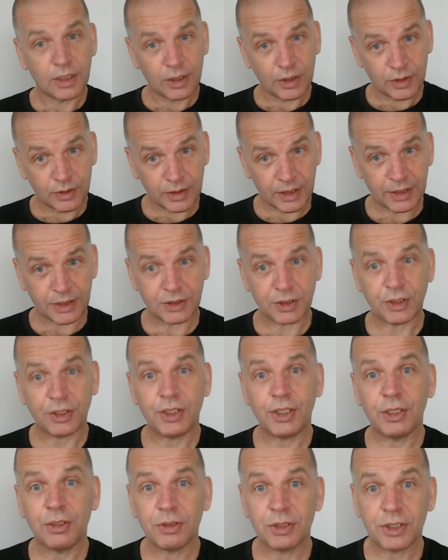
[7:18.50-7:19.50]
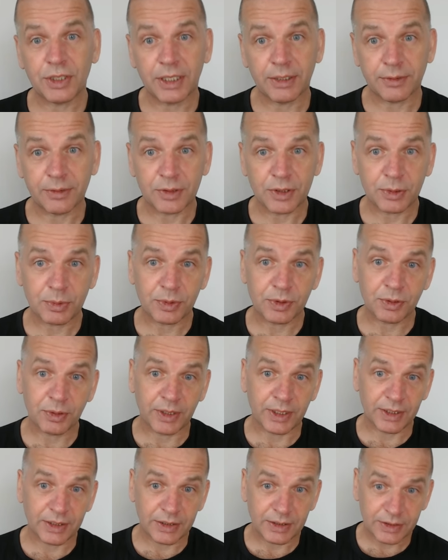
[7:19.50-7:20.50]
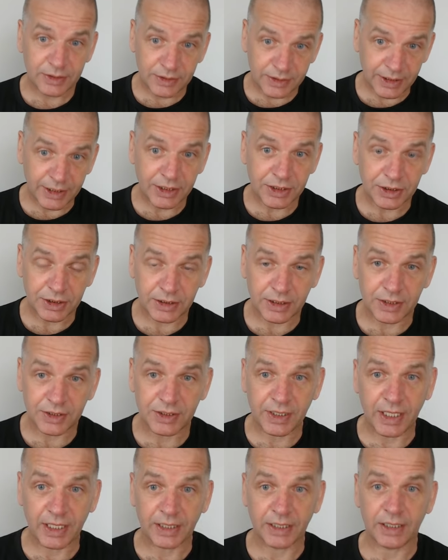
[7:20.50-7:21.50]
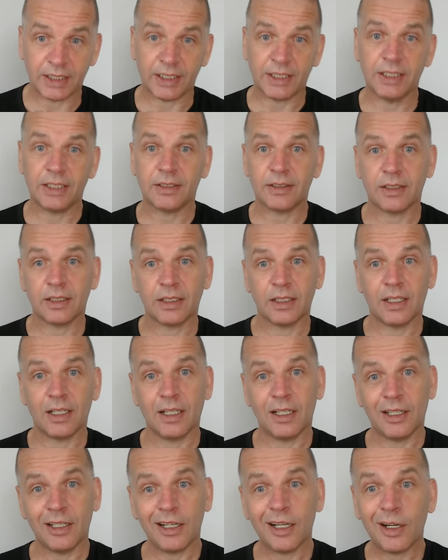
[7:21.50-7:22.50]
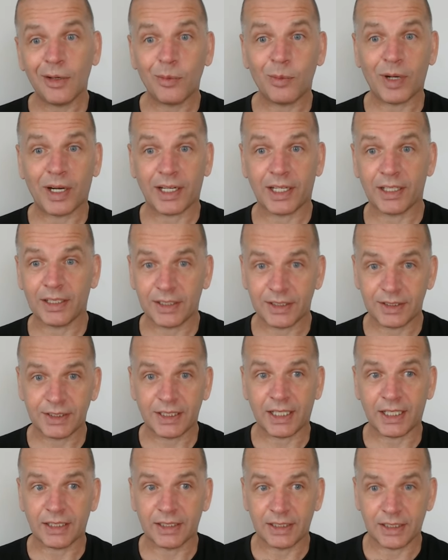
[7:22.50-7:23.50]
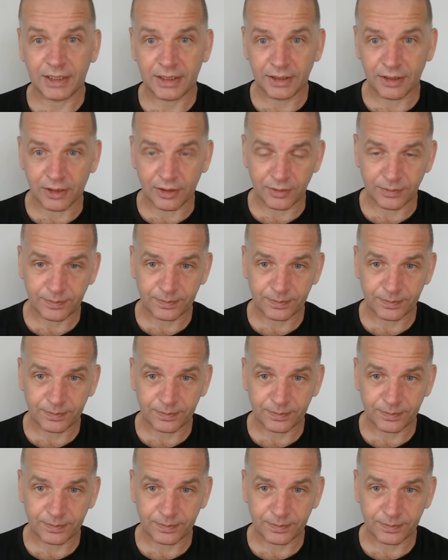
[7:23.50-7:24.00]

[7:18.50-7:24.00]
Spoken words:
Now, there's a huge difference between teaching a technique and whacking a technique on.